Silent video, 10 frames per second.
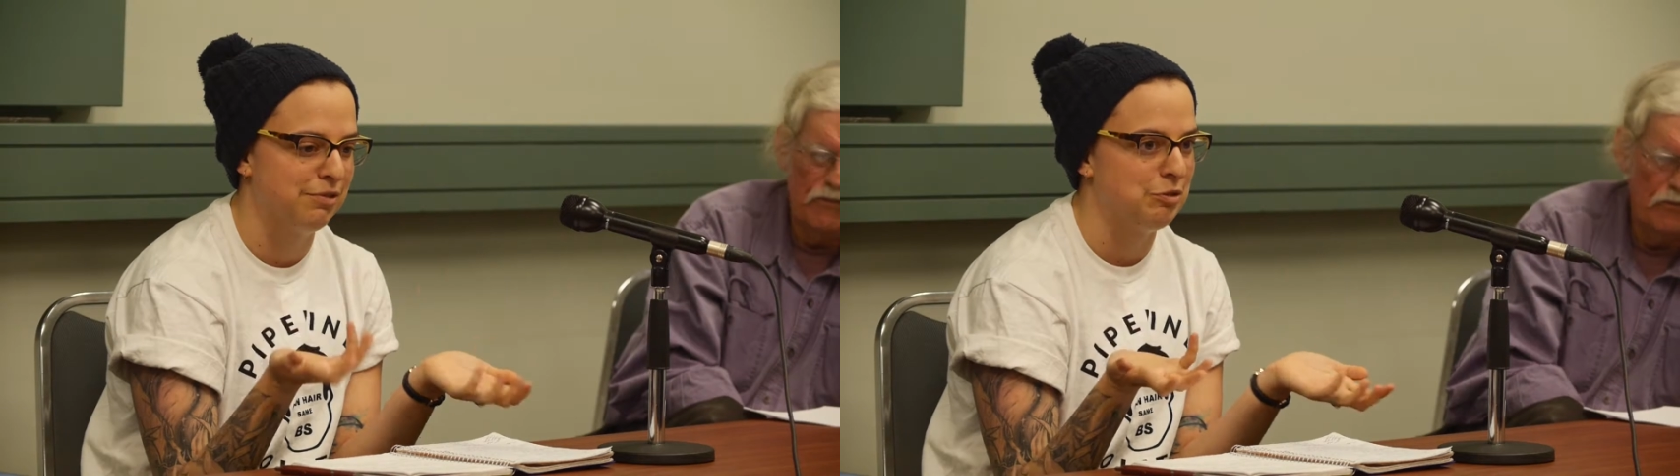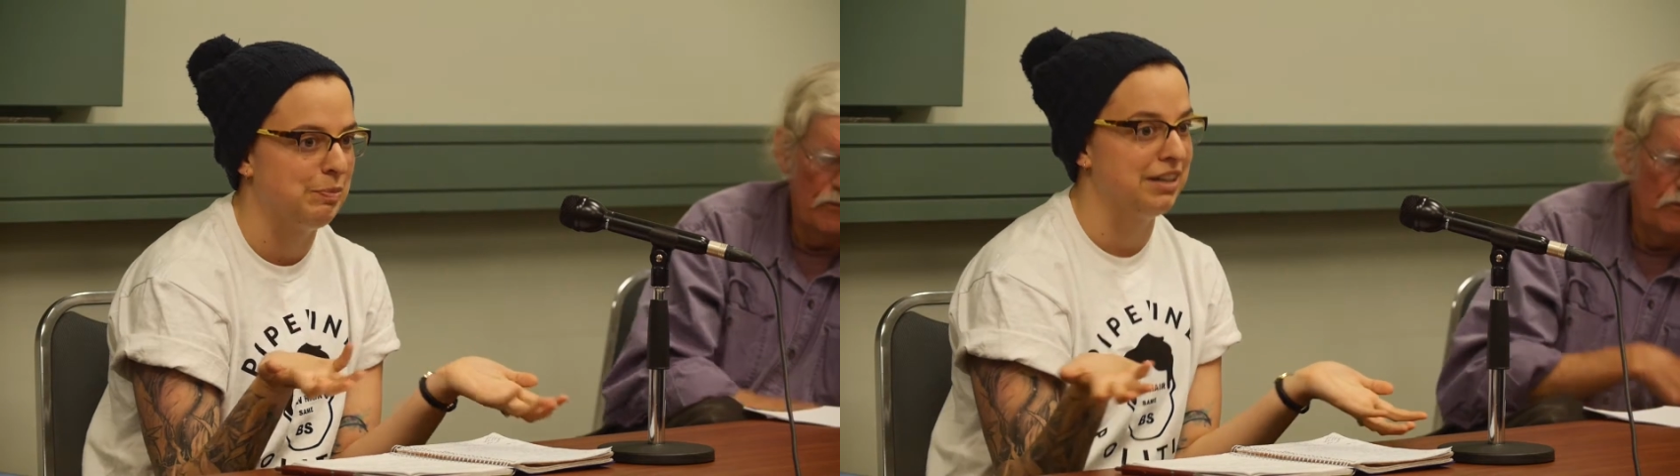
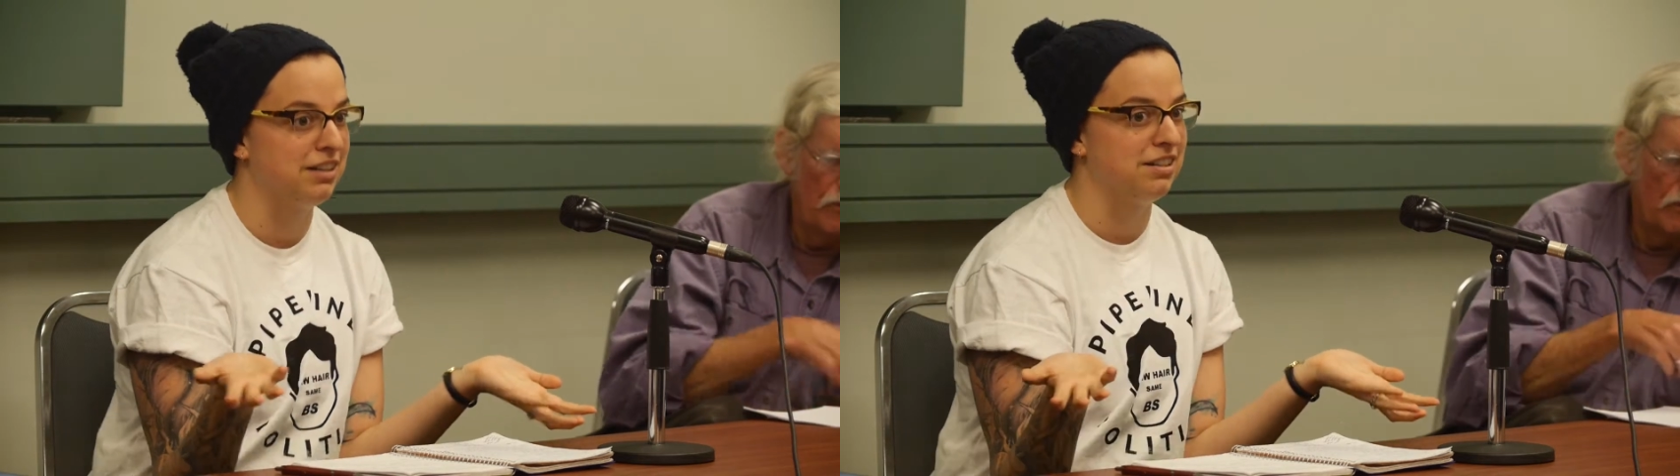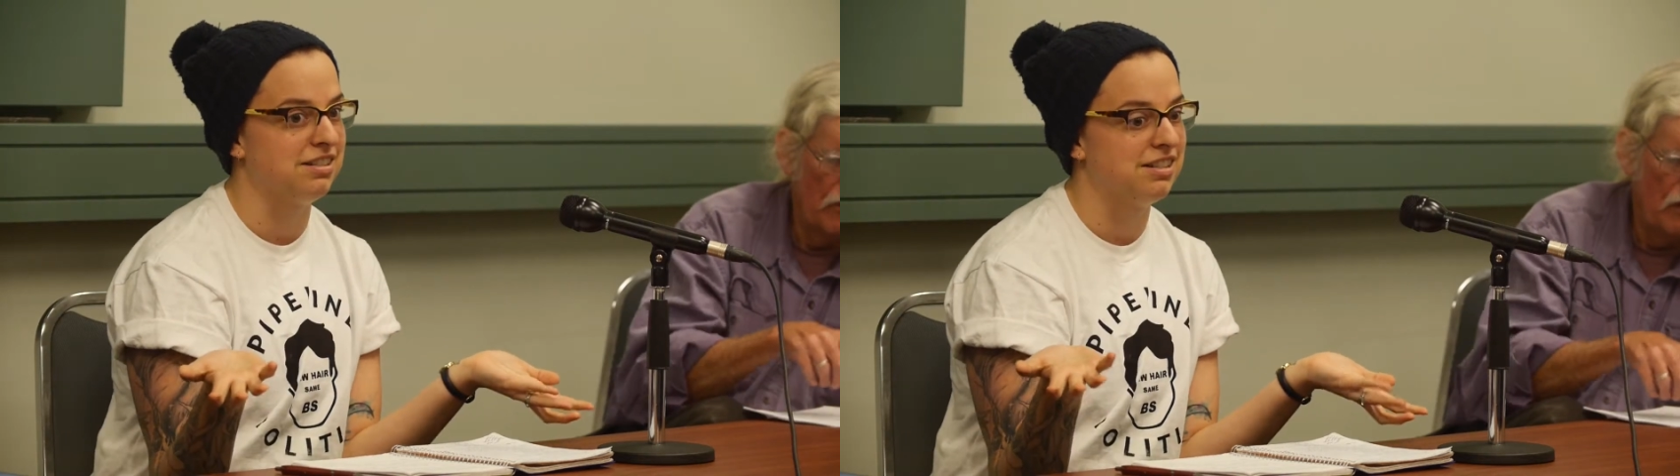of
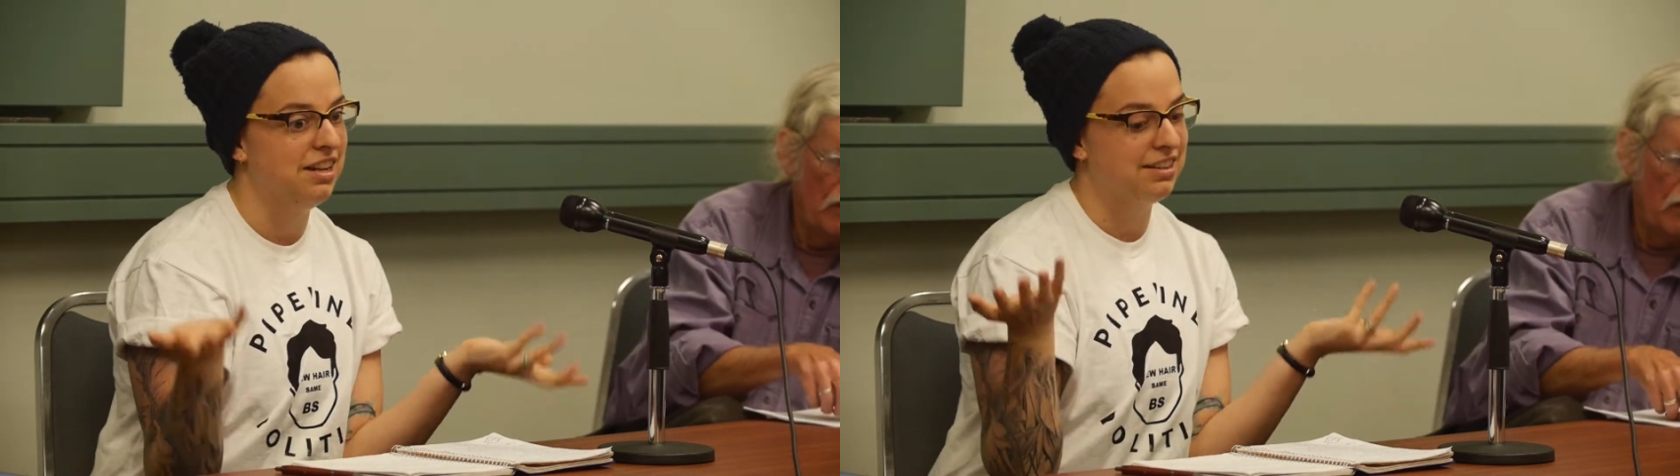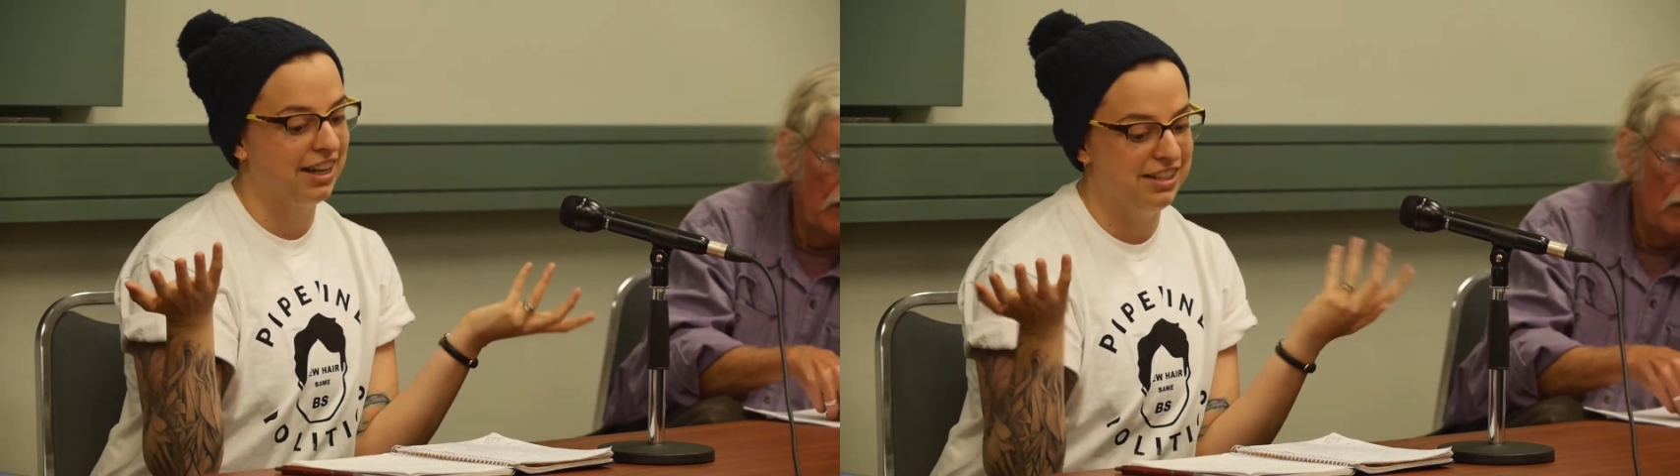dependence
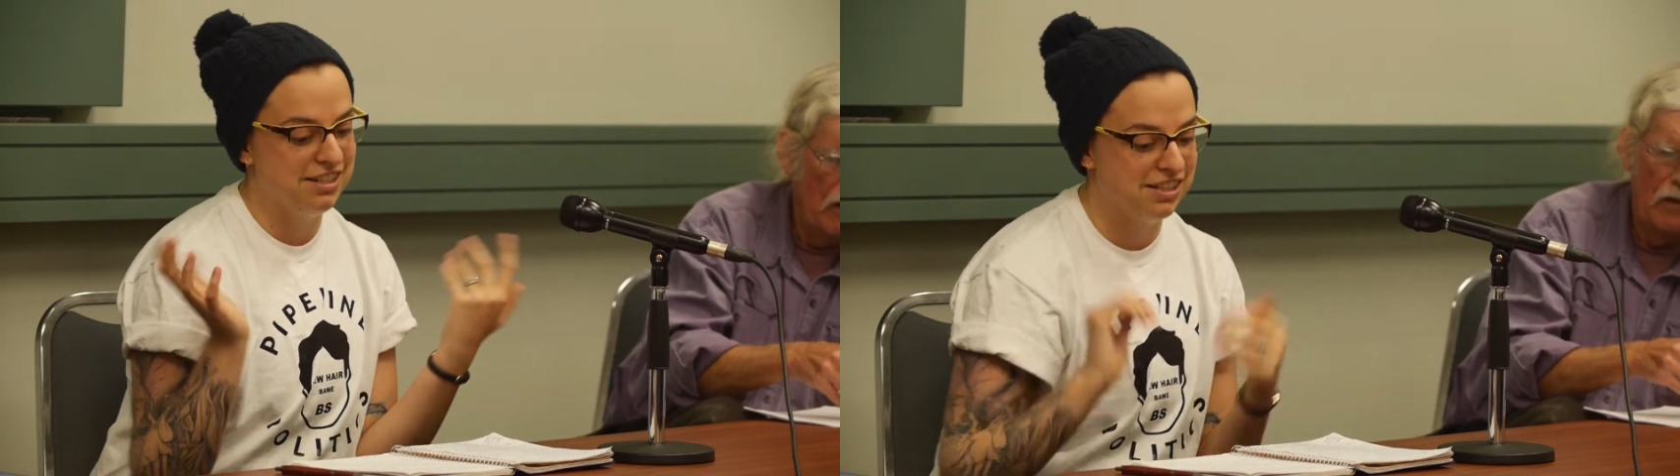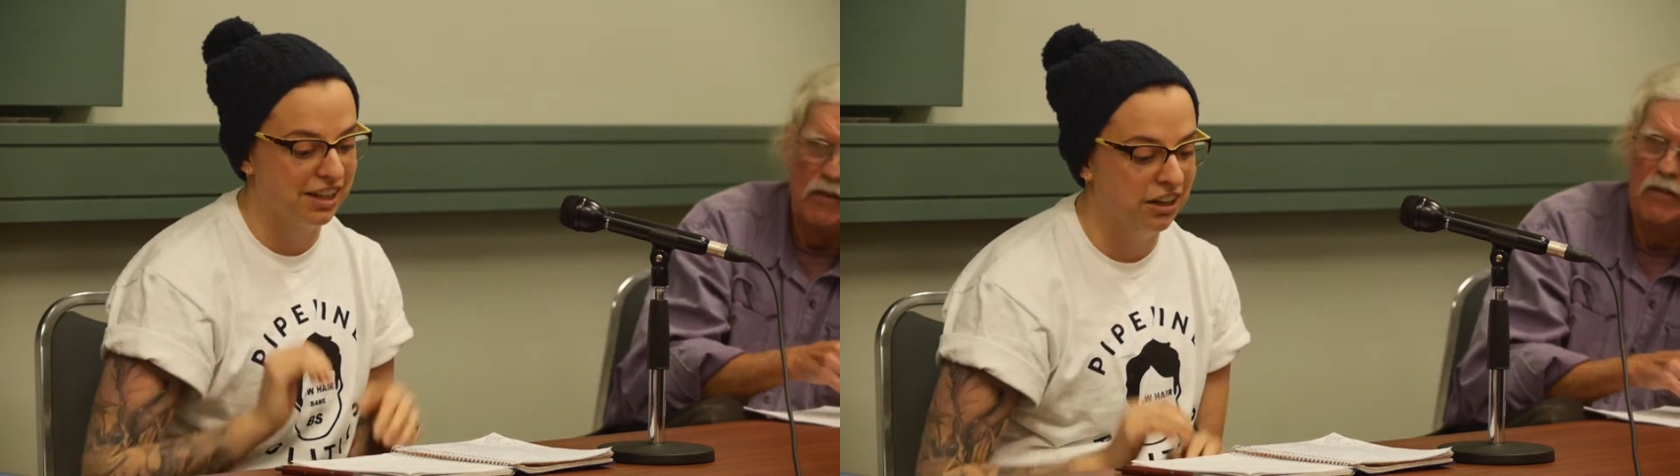that
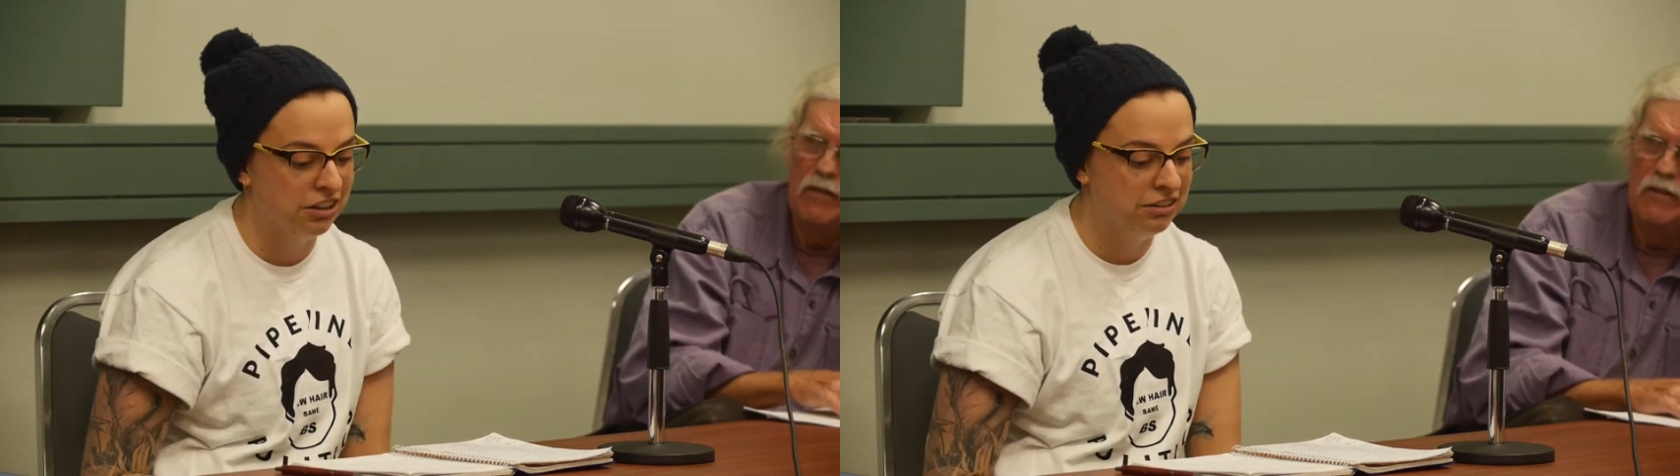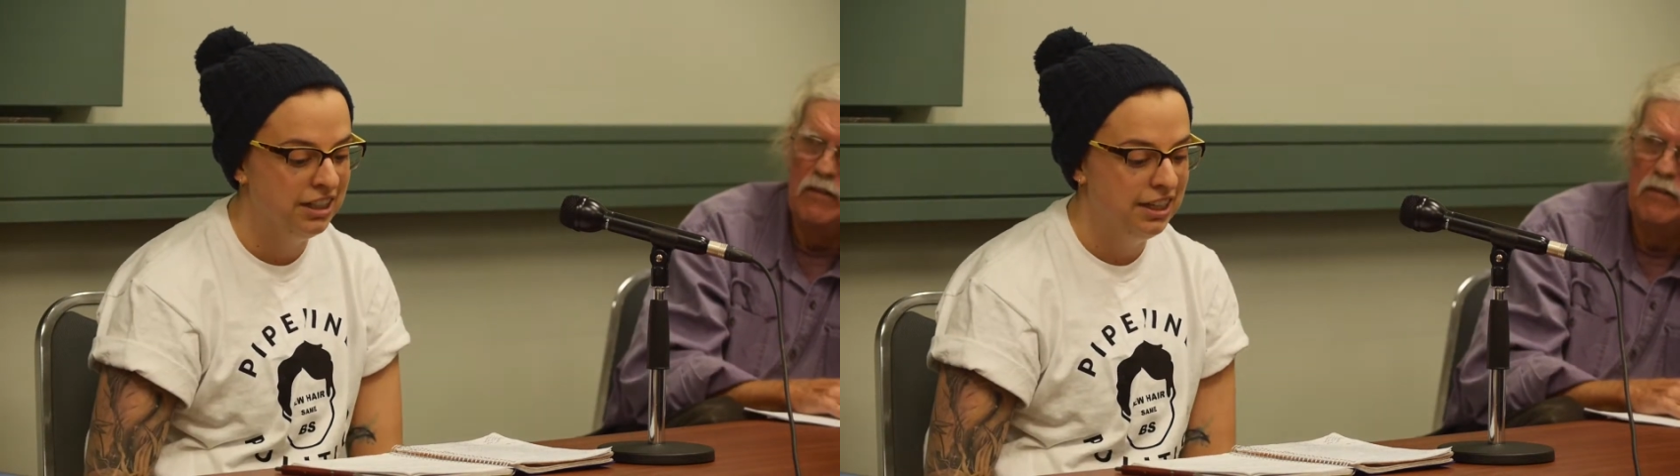needs to
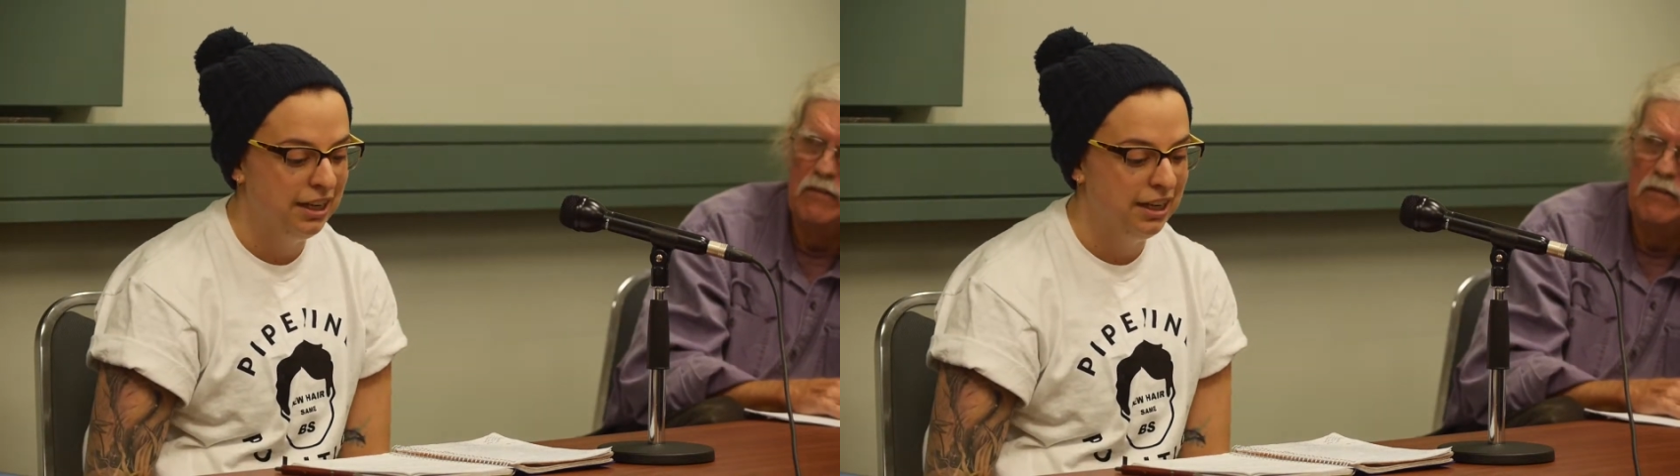go.